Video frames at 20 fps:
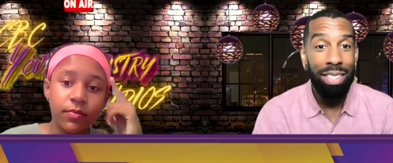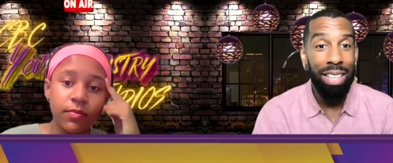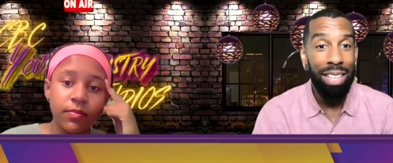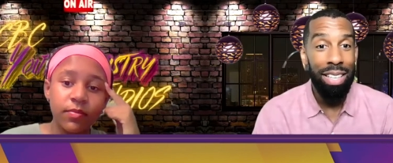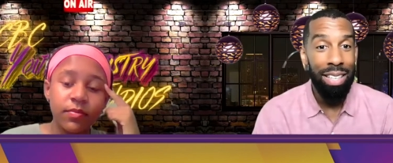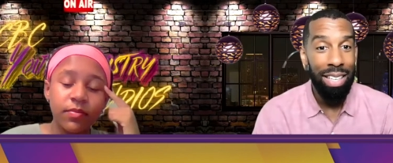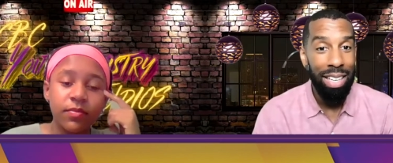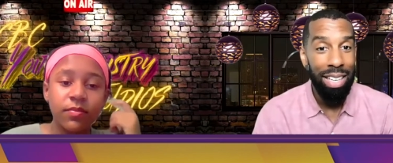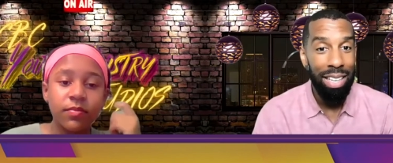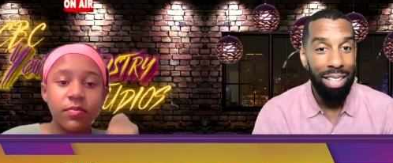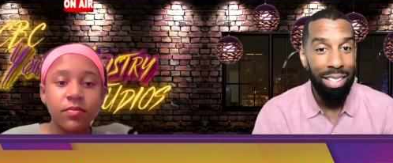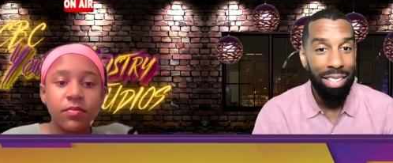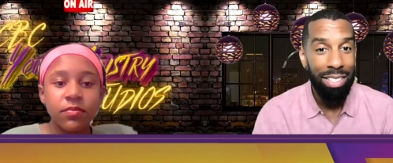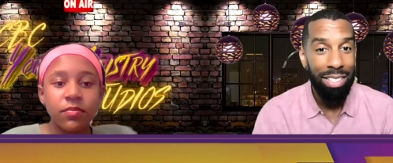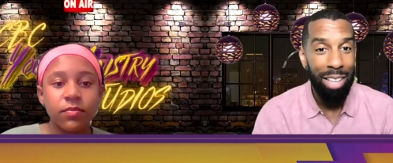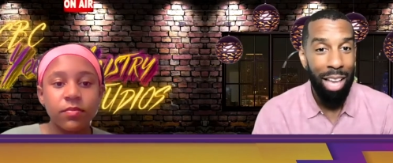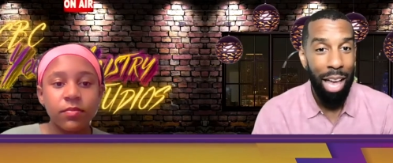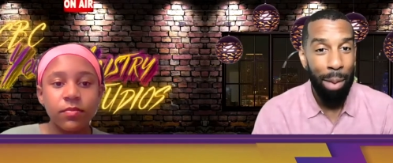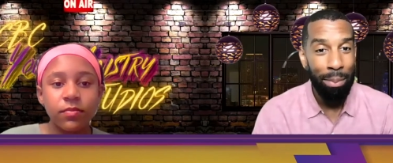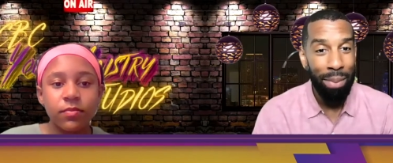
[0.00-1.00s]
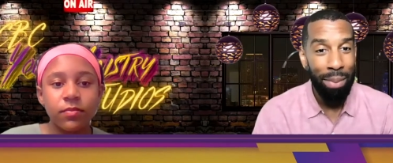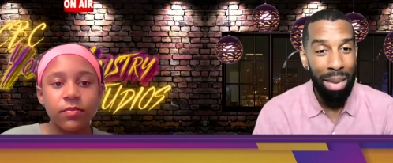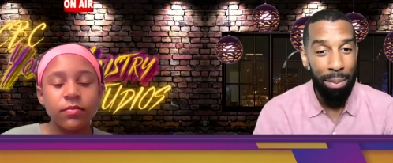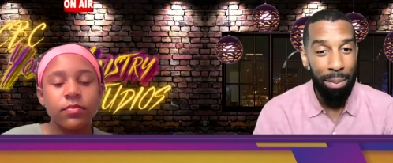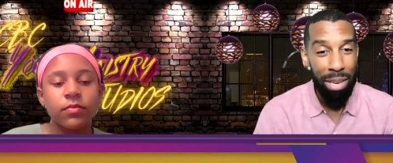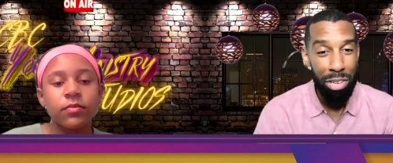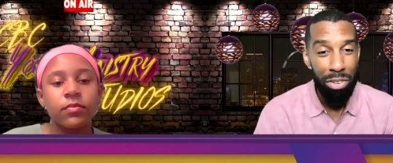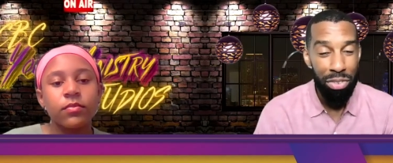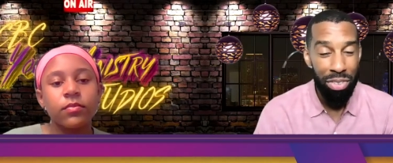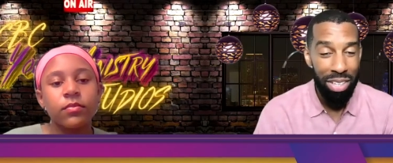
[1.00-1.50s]
Speaker 1: Adidas. So I may
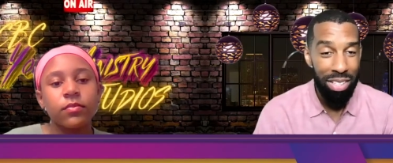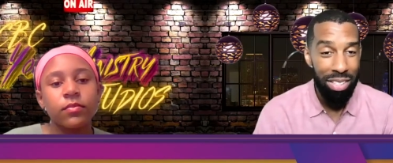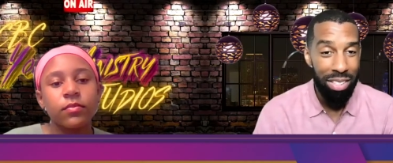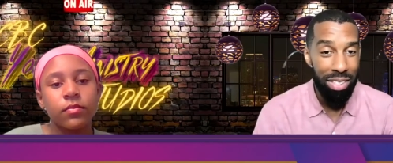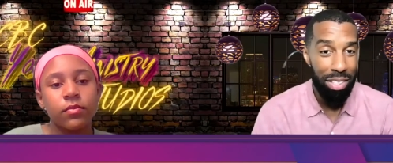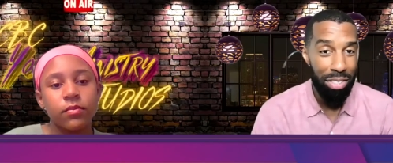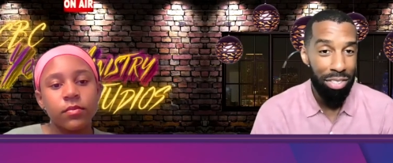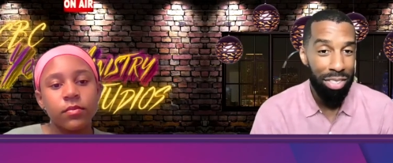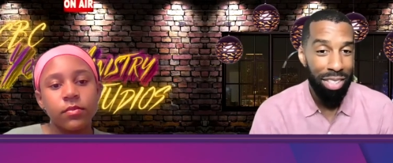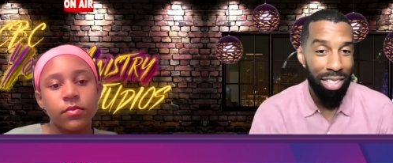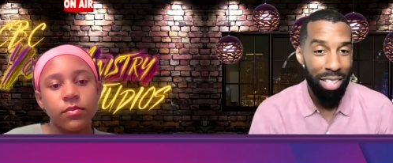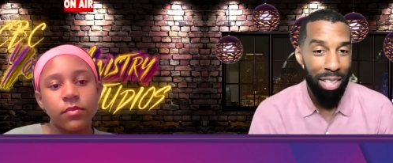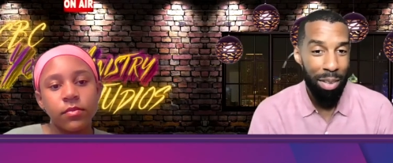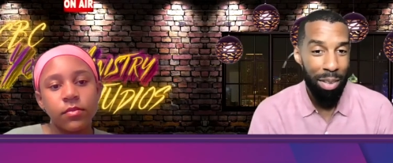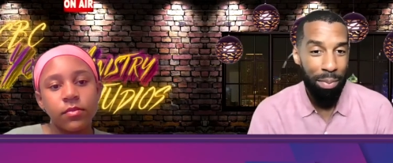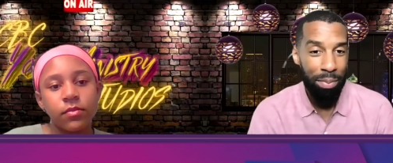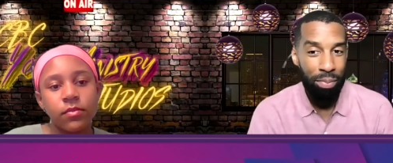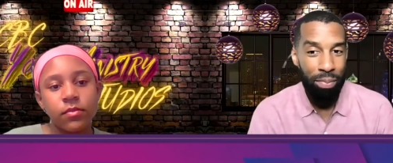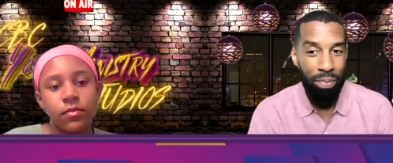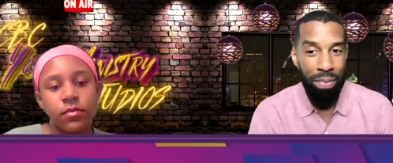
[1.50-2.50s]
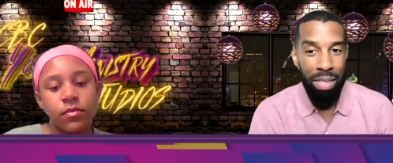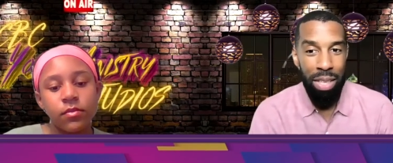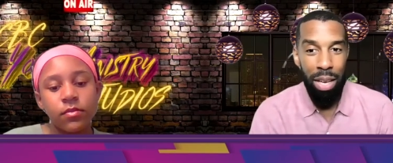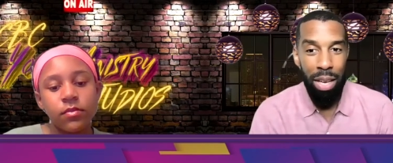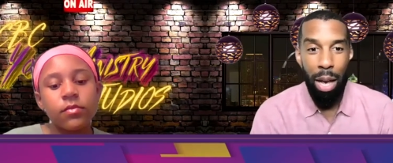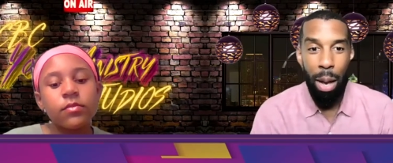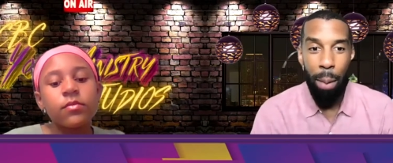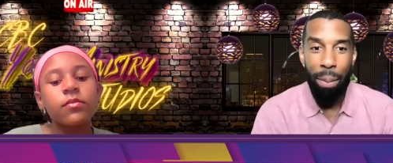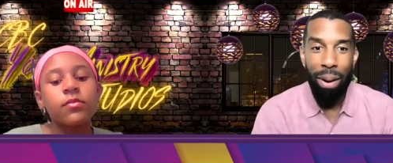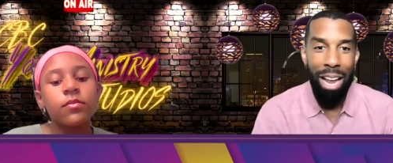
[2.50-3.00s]
be transitioning,
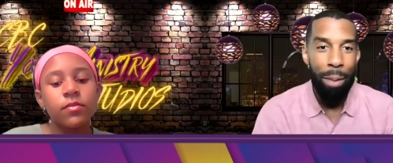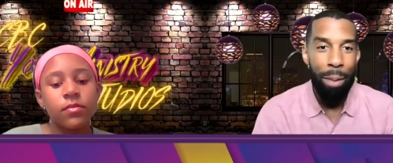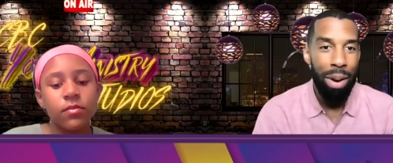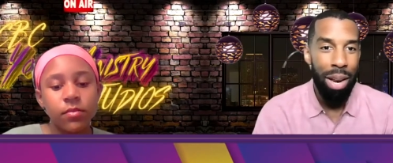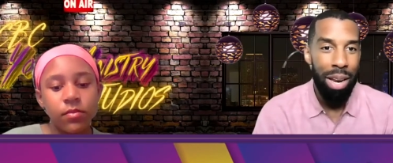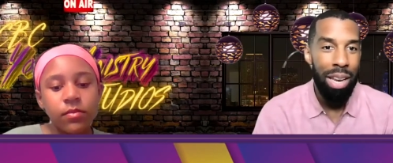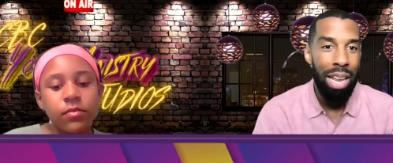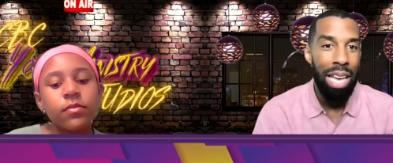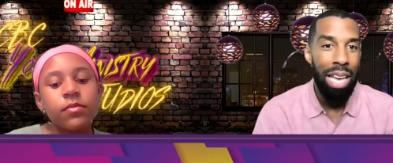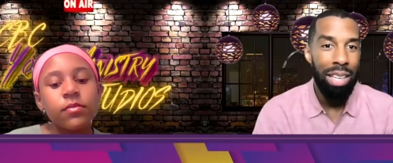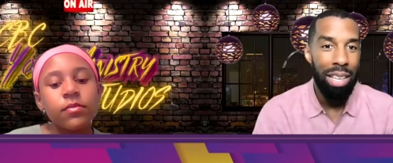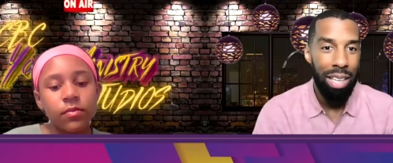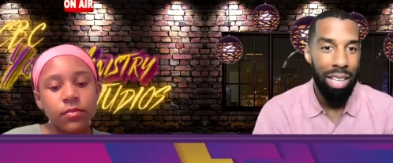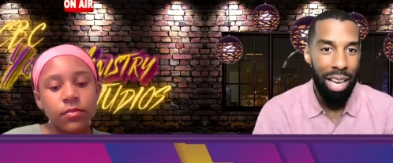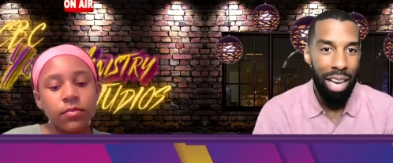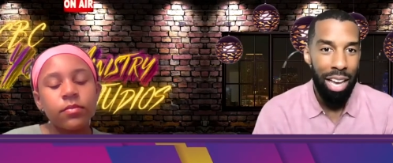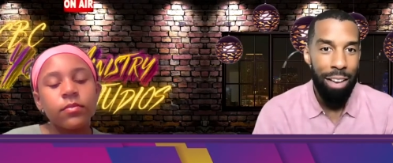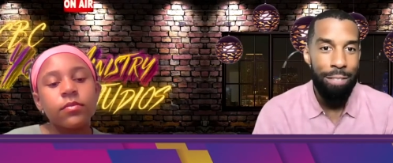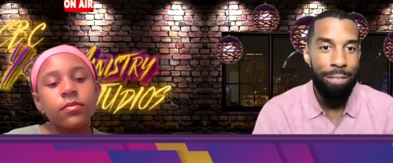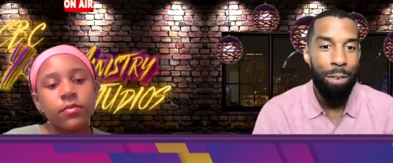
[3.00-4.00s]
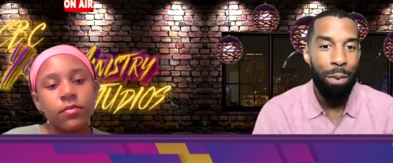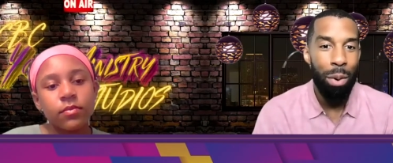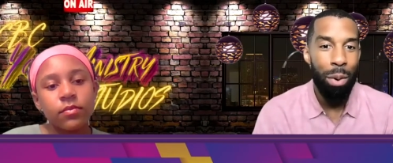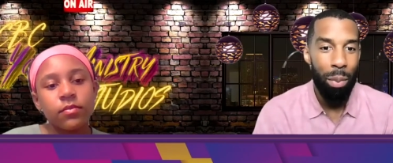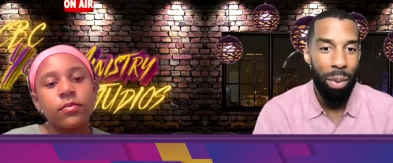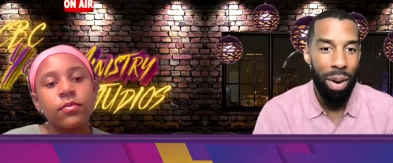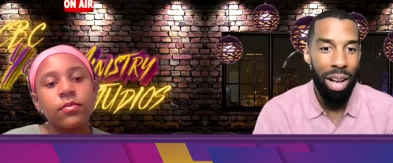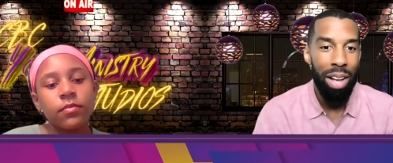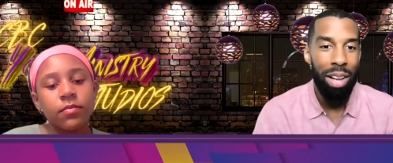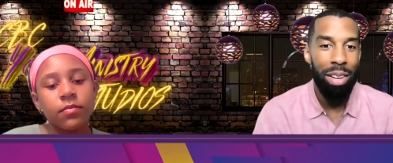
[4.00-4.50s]
uh, but I've been a Nike guy for a
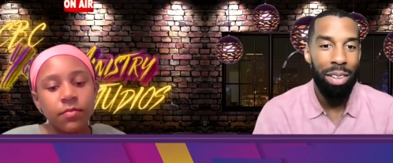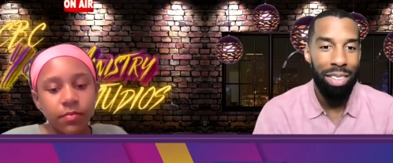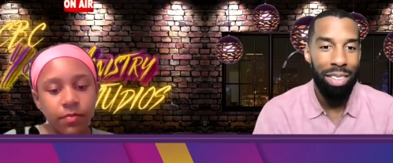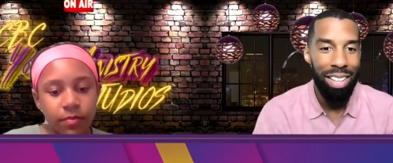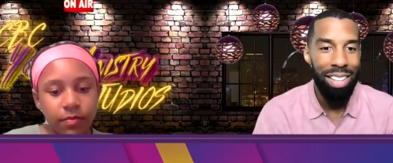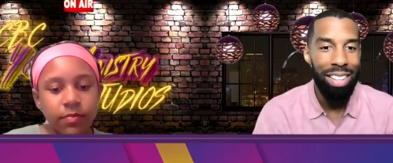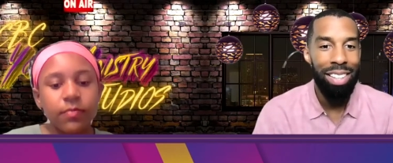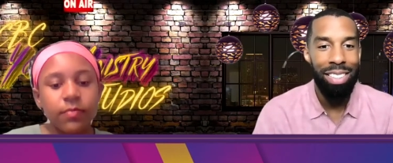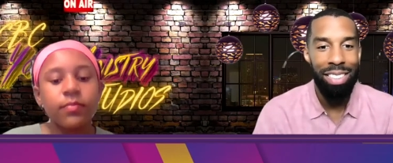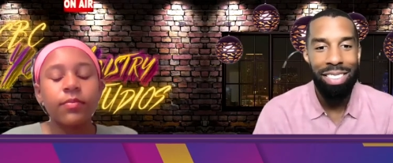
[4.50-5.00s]
while. Yeah.